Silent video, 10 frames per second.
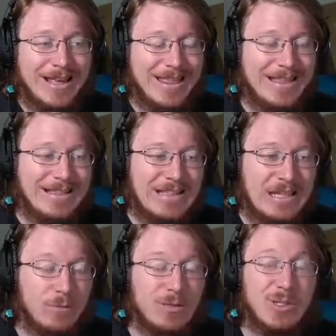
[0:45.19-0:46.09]
This
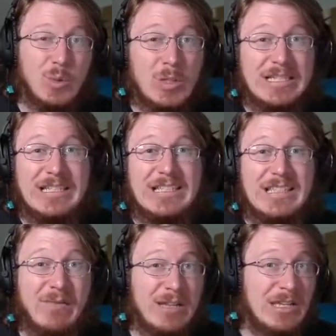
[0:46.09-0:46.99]
thing was
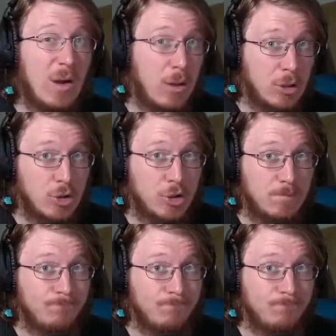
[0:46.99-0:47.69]
$27.